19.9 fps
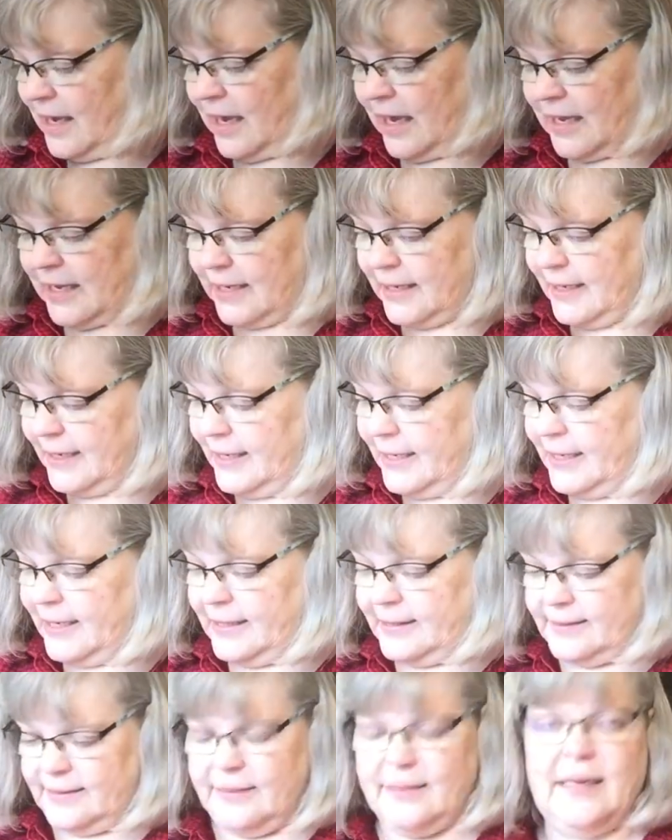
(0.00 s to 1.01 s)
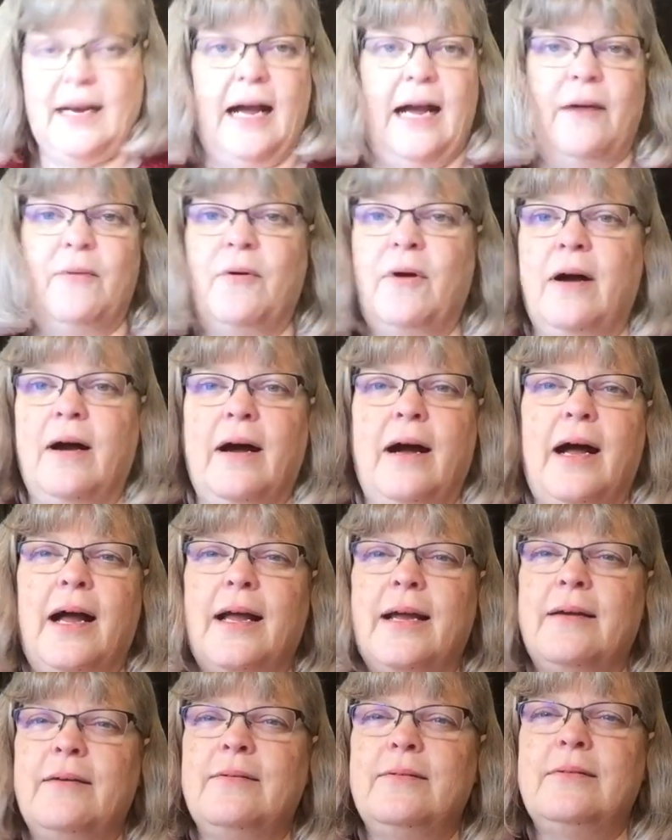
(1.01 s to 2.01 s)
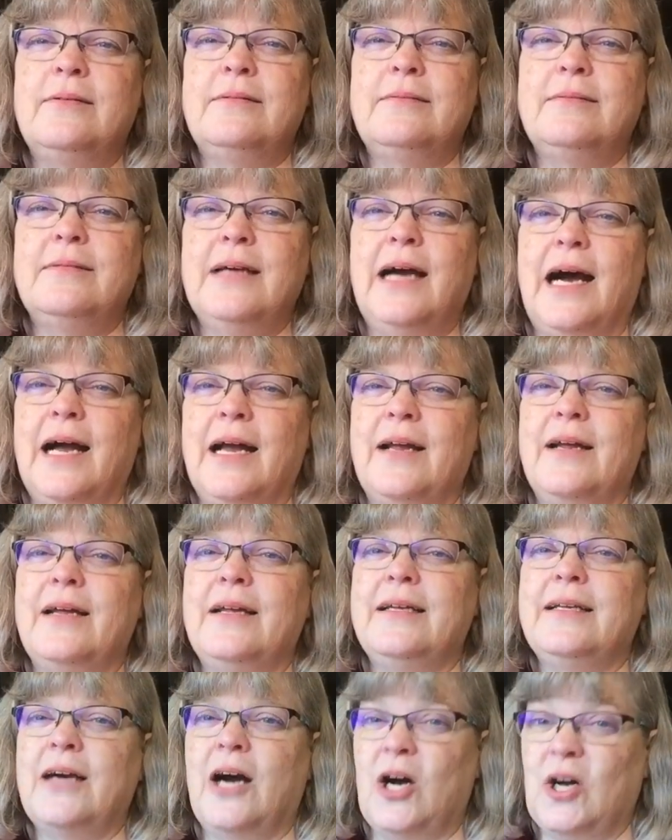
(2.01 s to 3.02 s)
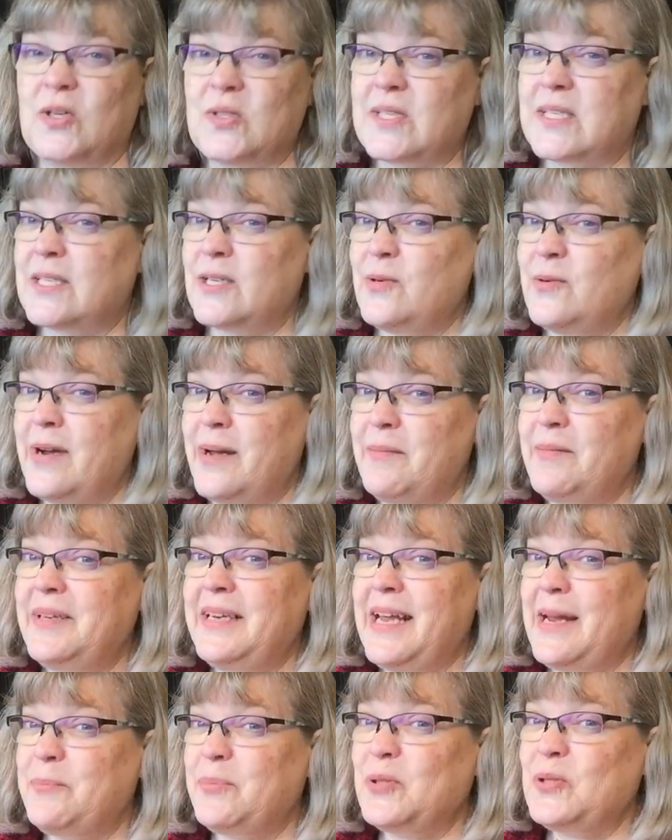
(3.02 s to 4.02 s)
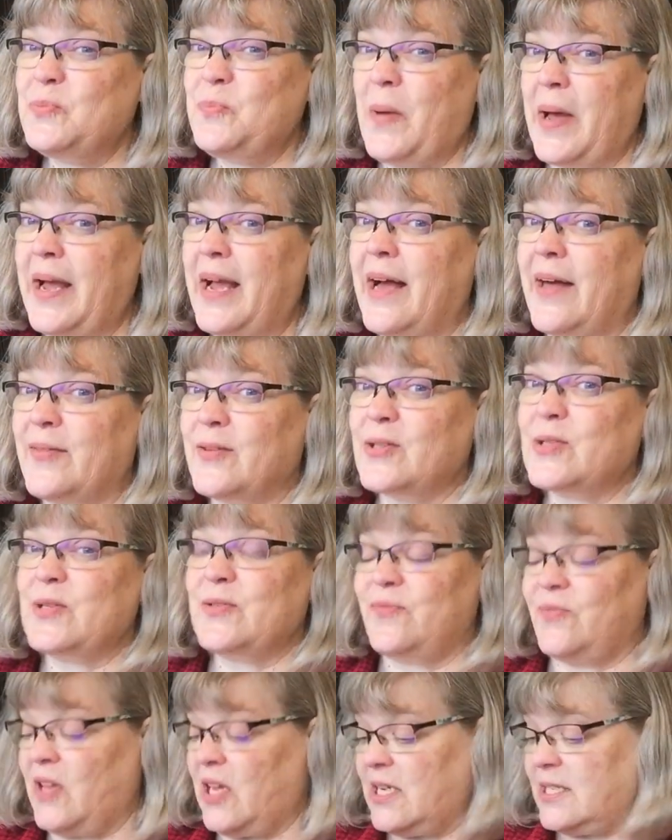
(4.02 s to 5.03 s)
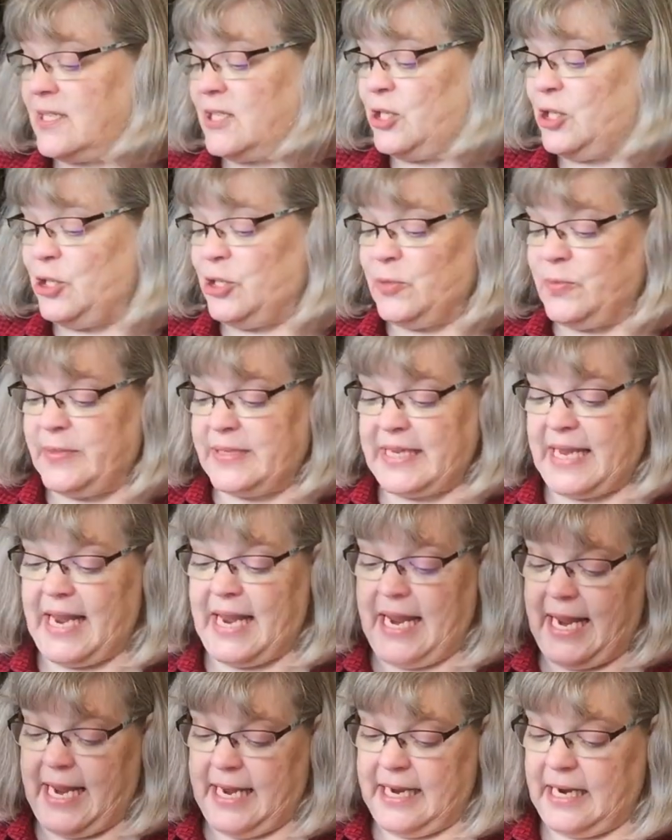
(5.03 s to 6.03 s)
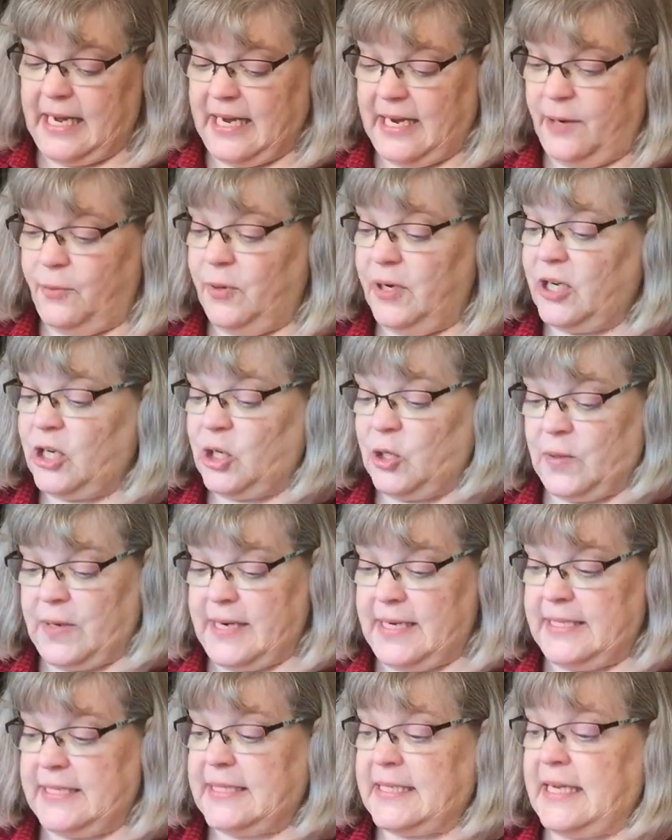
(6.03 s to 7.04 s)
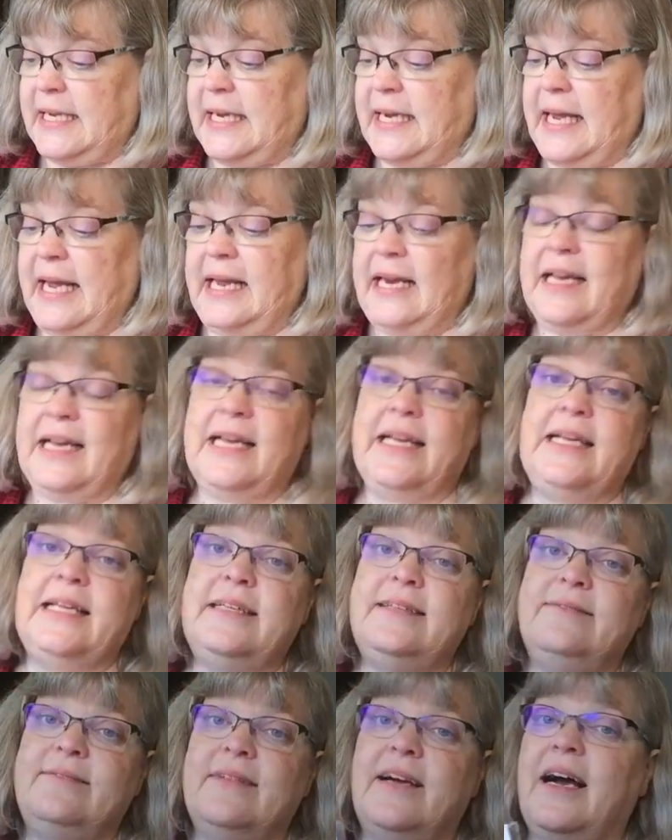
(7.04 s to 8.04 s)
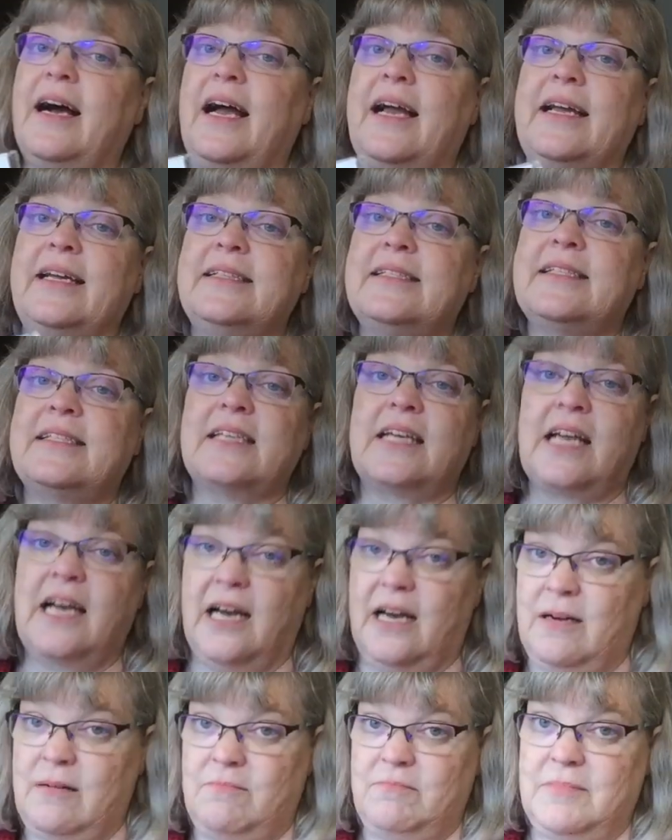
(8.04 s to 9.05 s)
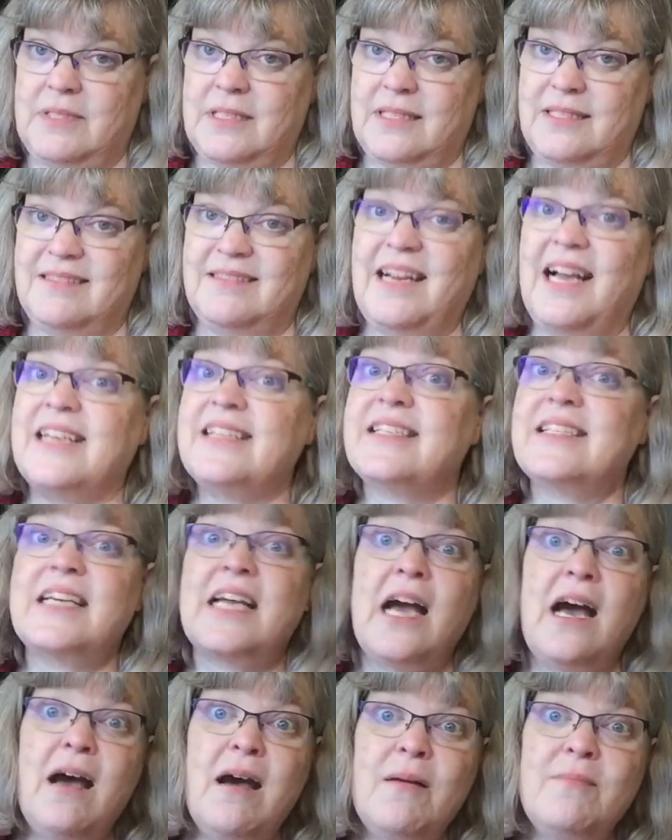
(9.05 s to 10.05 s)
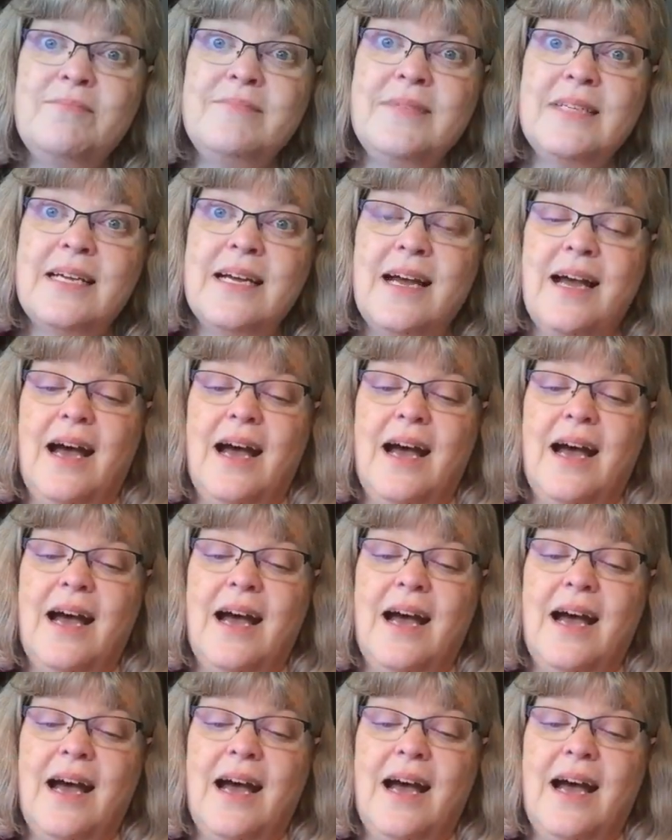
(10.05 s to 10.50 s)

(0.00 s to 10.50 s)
I, I, I, I also am enabled by others' floss tubes and I went crazy and I, I succumbed. I succumbed.